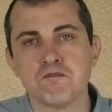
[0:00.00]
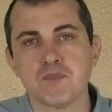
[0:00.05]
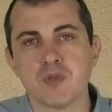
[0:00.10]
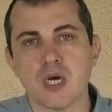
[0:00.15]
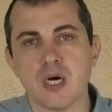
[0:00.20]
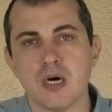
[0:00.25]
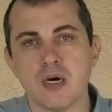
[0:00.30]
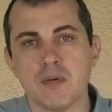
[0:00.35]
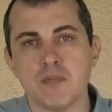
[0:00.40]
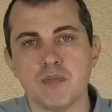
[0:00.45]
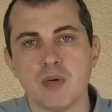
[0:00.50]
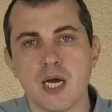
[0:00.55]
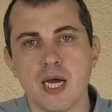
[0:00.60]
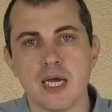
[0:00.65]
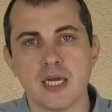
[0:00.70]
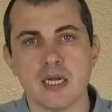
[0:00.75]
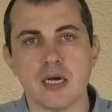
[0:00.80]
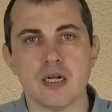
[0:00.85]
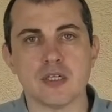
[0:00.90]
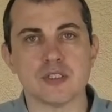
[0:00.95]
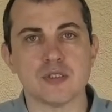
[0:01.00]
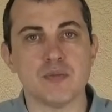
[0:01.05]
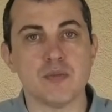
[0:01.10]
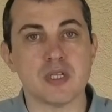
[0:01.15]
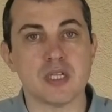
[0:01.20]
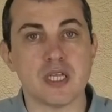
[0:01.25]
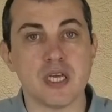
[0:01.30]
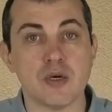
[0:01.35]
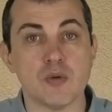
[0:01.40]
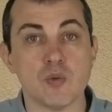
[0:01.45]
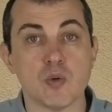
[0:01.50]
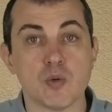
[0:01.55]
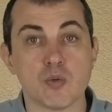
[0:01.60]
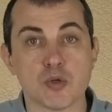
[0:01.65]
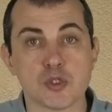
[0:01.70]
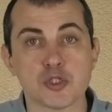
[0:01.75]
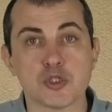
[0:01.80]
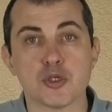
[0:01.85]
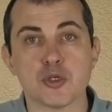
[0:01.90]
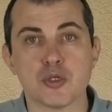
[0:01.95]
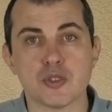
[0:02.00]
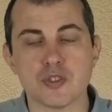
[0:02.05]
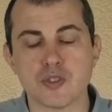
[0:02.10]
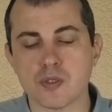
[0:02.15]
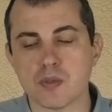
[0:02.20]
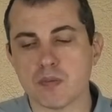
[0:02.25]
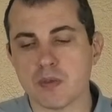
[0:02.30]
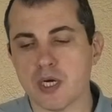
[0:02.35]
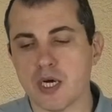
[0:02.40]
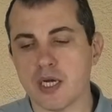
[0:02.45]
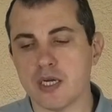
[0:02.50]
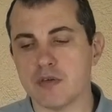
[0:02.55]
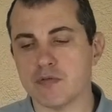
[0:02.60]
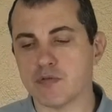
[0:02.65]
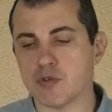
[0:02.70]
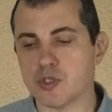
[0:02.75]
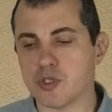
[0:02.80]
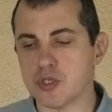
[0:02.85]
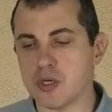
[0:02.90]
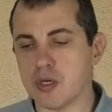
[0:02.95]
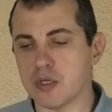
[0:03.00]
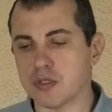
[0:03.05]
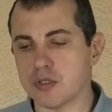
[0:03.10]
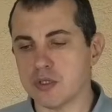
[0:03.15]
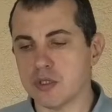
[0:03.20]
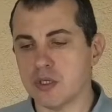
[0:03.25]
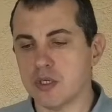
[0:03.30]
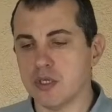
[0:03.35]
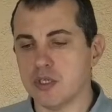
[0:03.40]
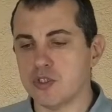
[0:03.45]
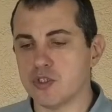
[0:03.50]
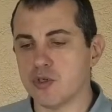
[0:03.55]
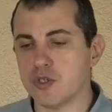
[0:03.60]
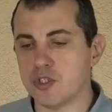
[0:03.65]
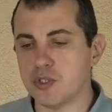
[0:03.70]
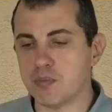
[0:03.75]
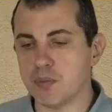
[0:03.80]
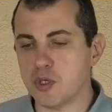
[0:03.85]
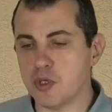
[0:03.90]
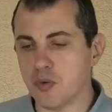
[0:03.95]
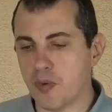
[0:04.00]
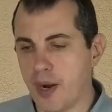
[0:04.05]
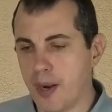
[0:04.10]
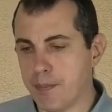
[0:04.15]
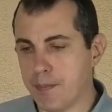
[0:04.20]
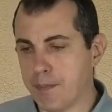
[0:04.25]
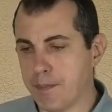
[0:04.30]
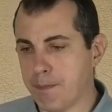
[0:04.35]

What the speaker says: And ultimately it will return some kind of result. So it's a program.